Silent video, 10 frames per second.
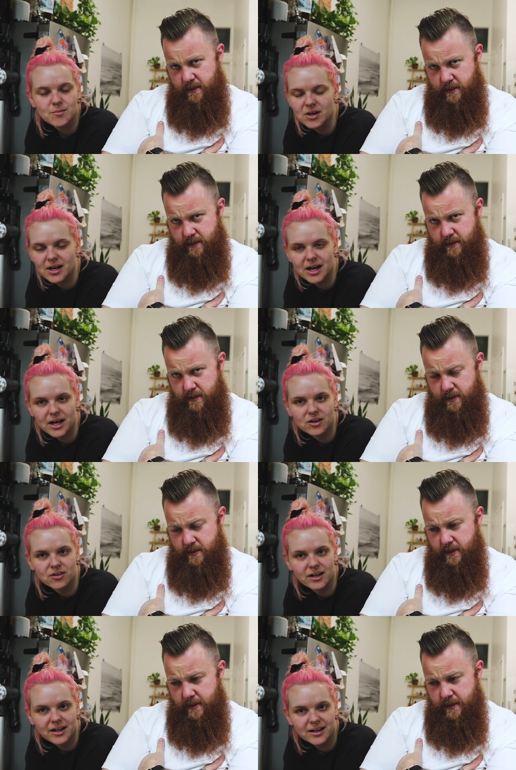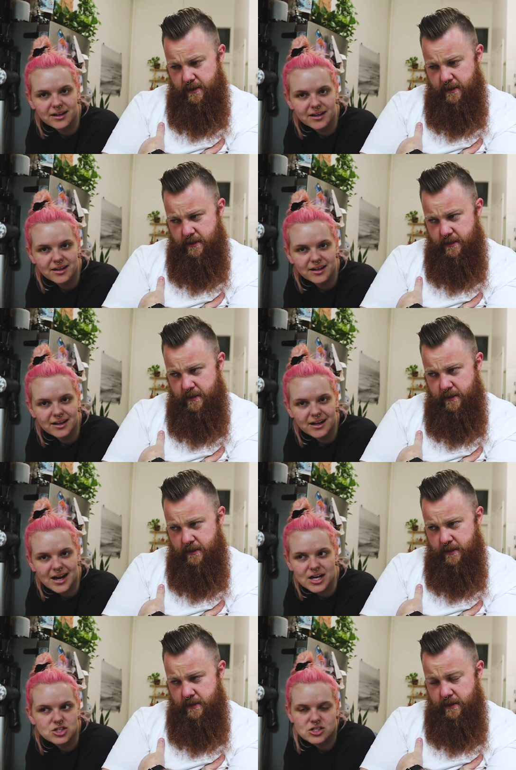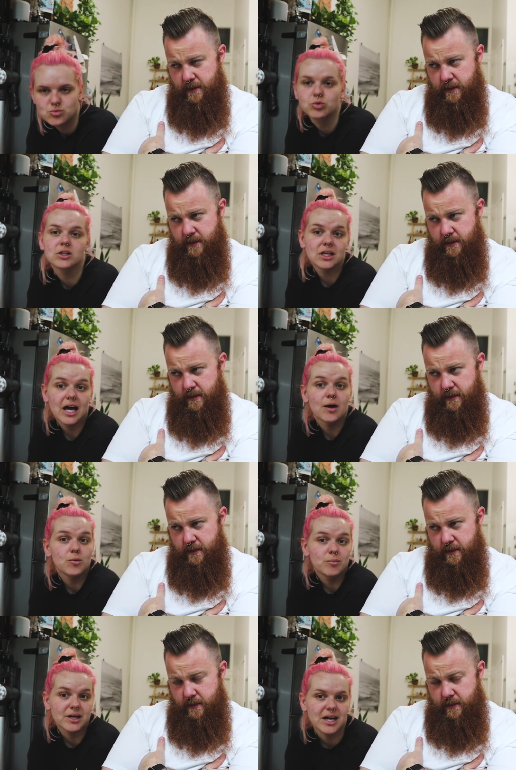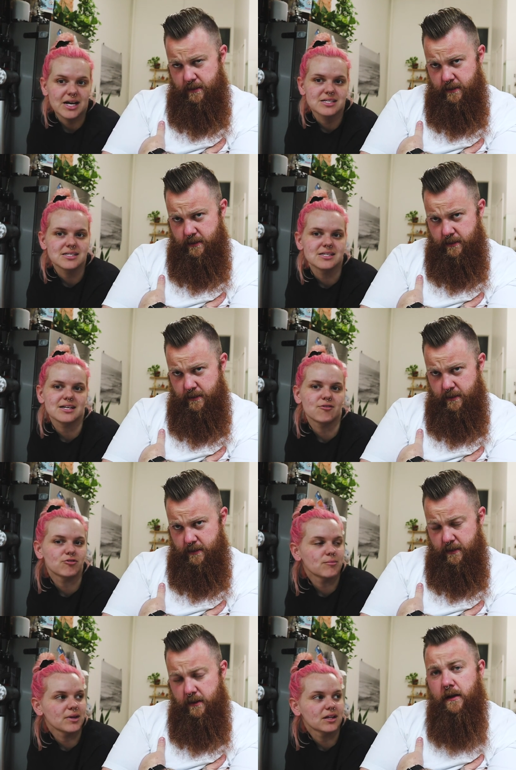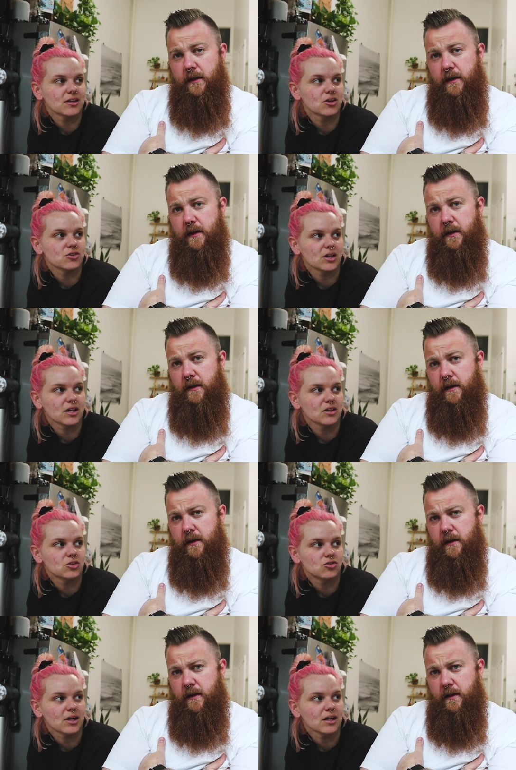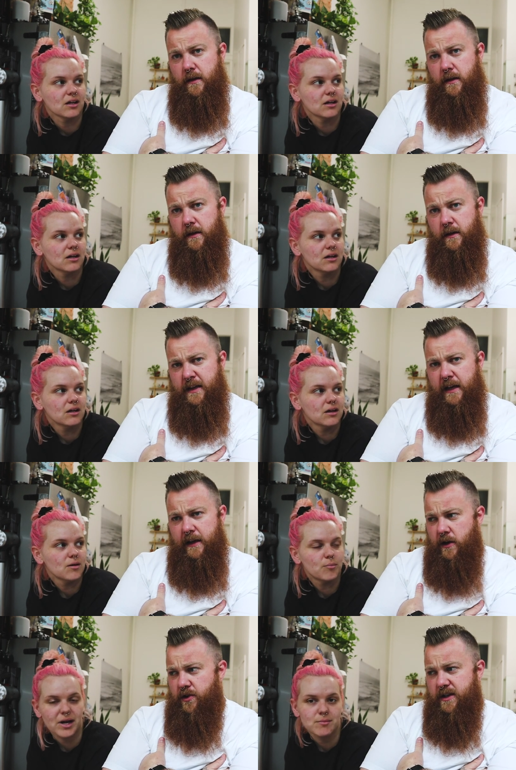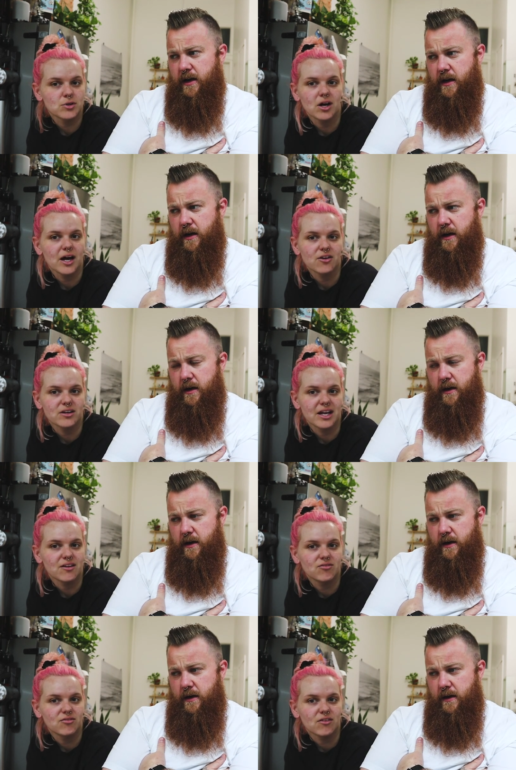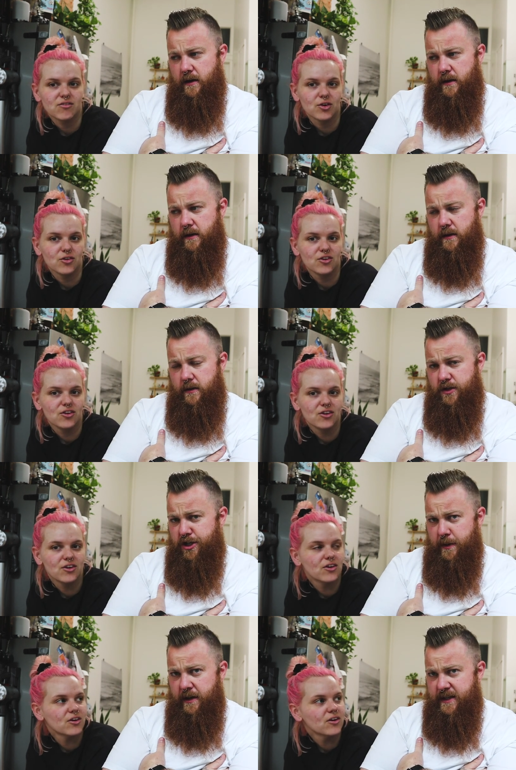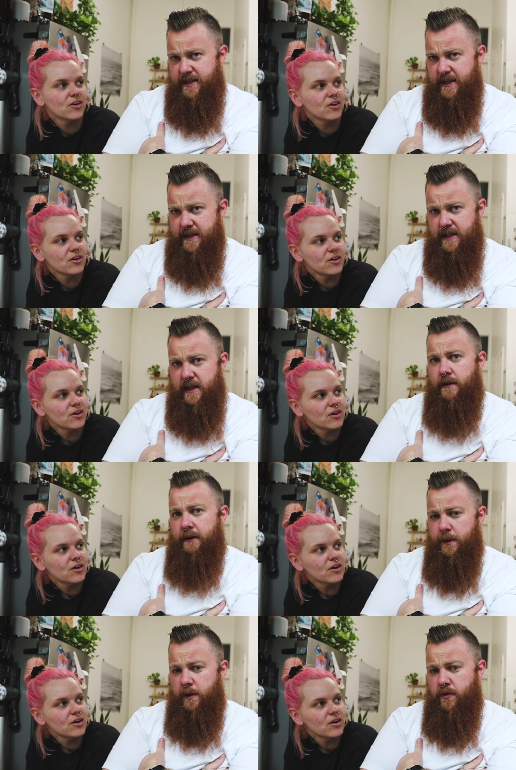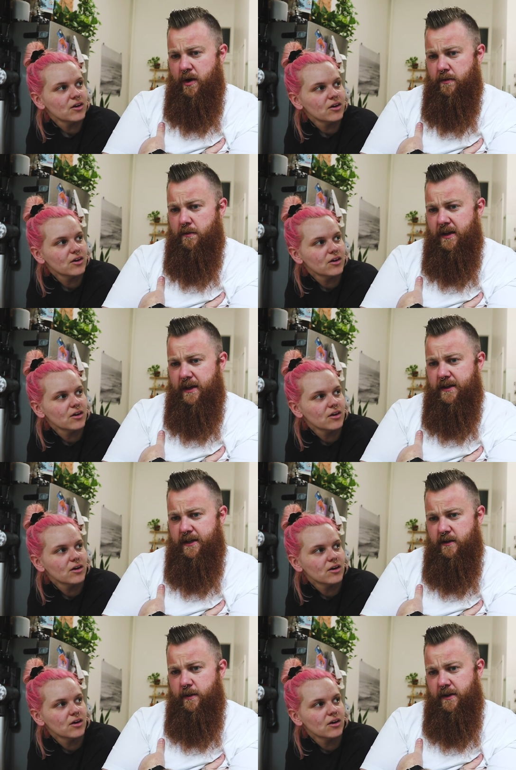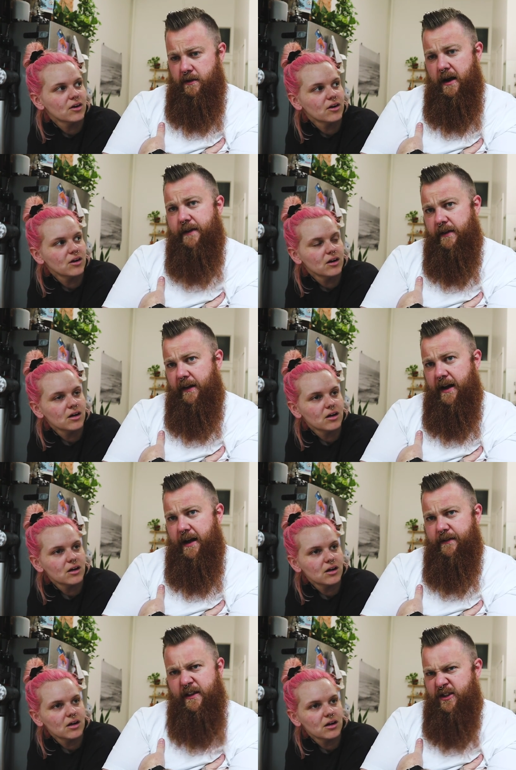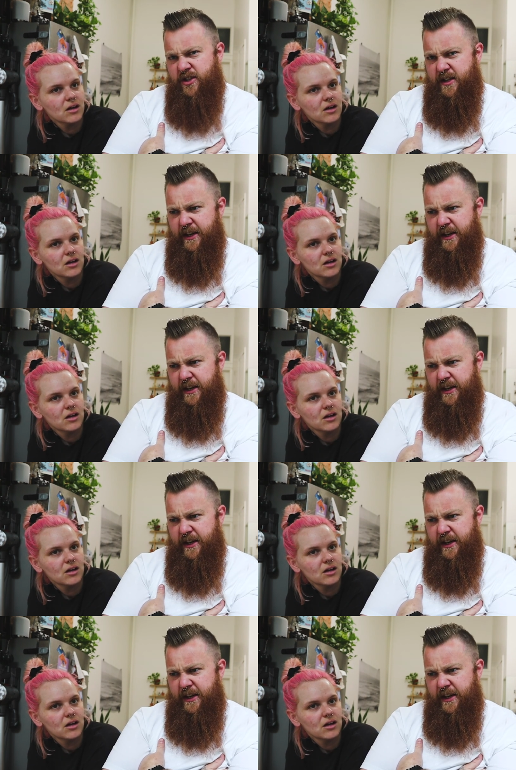Speaker 1: I'm not hungry. I just would like, it would be nice to sit down for a meal and not drink a drink.
Speaker 2: Yeah, like,
Speaker 1: but I don't need food.
Speaker 2: Chewing on a stick of celery would probably deal with the craving that I have, and it's just